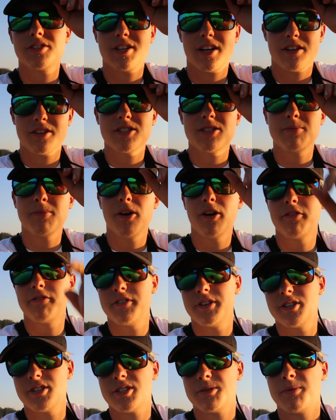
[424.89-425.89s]
just kind of small
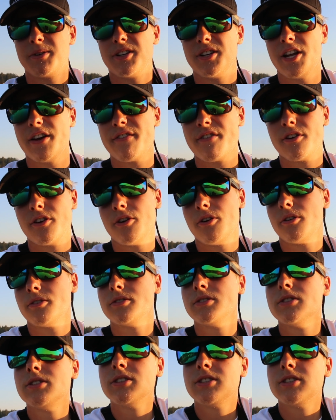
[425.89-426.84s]
fish, but you never know.